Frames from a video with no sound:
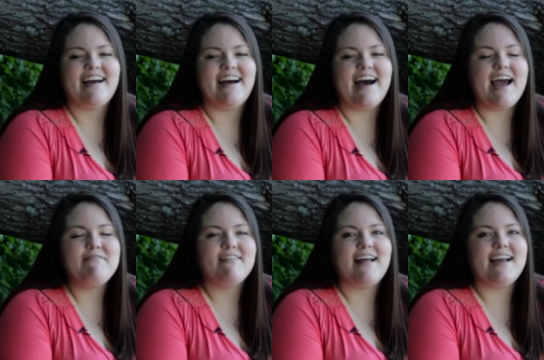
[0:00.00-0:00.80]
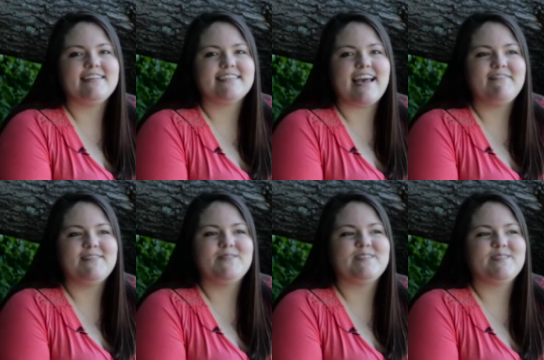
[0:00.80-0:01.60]
I realized
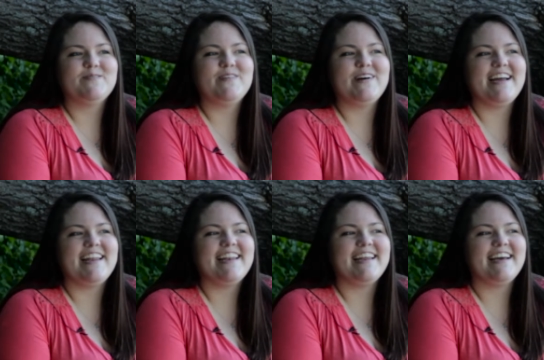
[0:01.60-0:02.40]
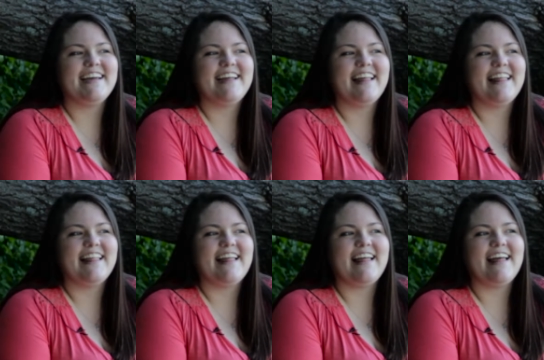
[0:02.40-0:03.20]
Kevin was the one
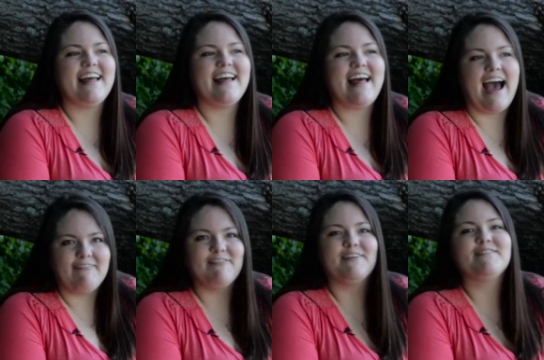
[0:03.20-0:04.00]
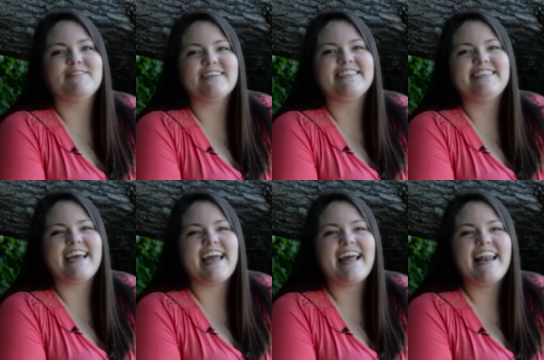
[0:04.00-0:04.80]
after the first
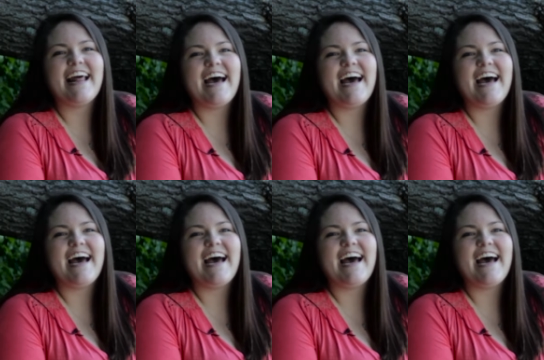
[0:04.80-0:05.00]
date.